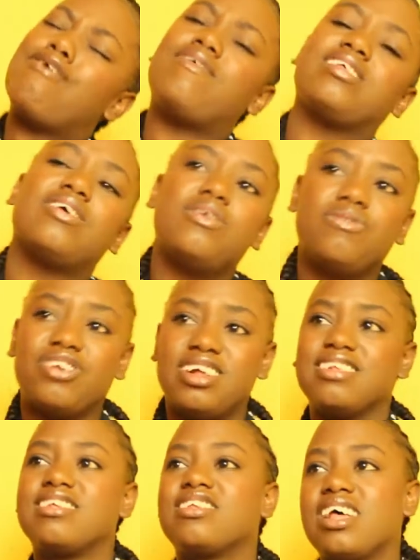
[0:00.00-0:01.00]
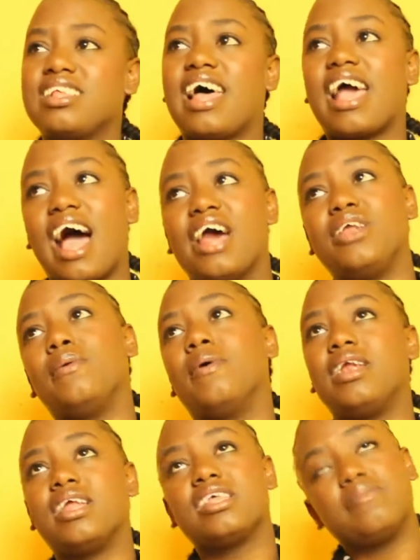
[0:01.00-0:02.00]
resolutions. It's just like, I'm doing
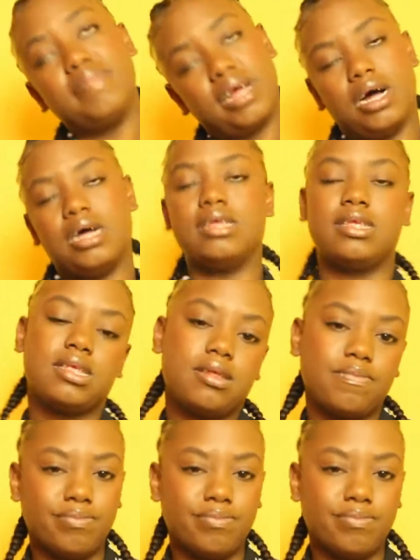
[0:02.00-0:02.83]
this because,